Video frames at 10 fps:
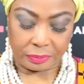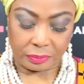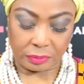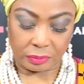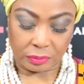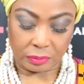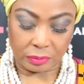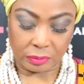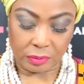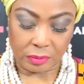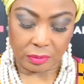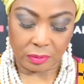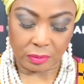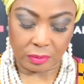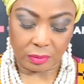
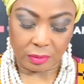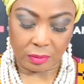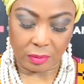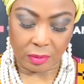(silence)